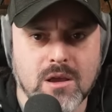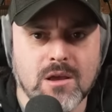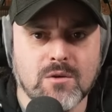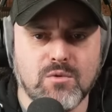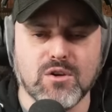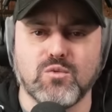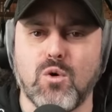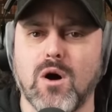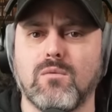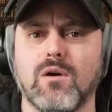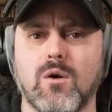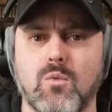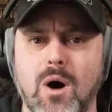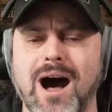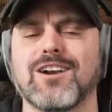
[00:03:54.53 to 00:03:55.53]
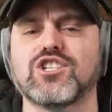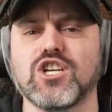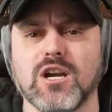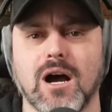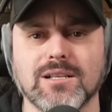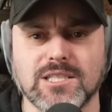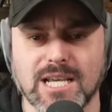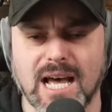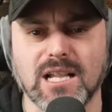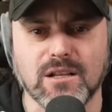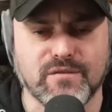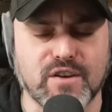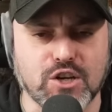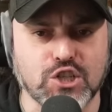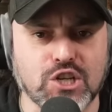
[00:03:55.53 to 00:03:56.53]
with what we're watching on
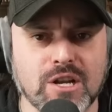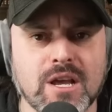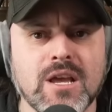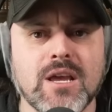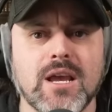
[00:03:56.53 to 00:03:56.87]
television,